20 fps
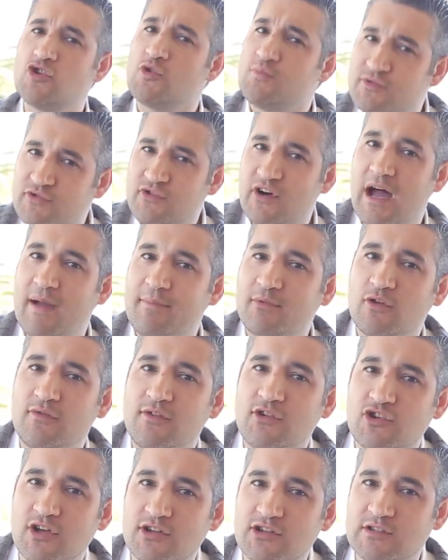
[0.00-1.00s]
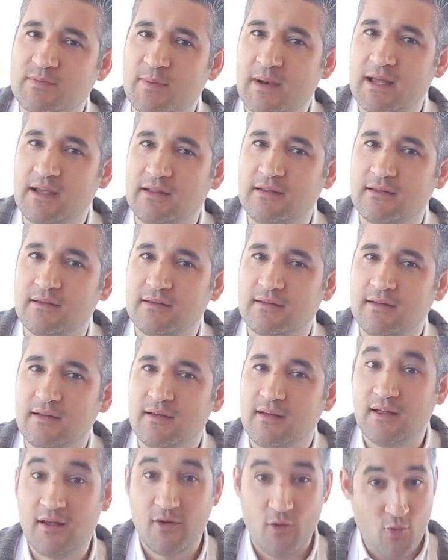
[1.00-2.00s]
you subscribed to Vincenzo's Plate?
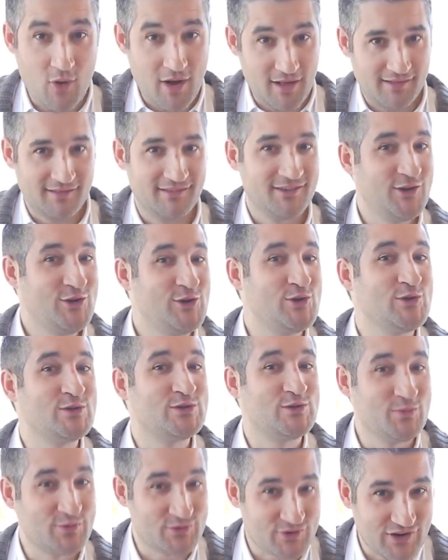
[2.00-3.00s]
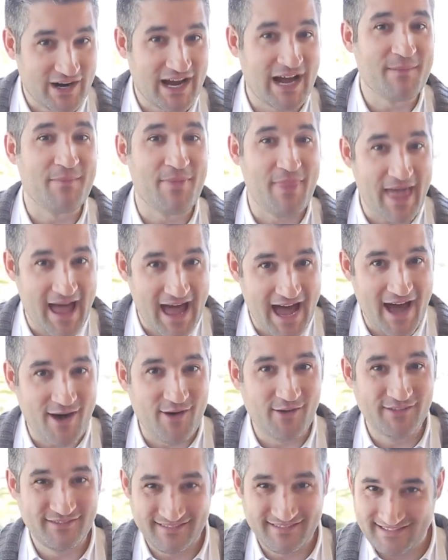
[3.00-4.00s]
Well, you should subscribe
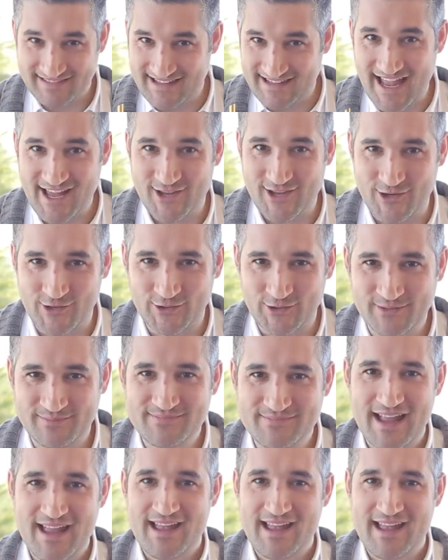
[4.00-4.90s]
now. Thank you.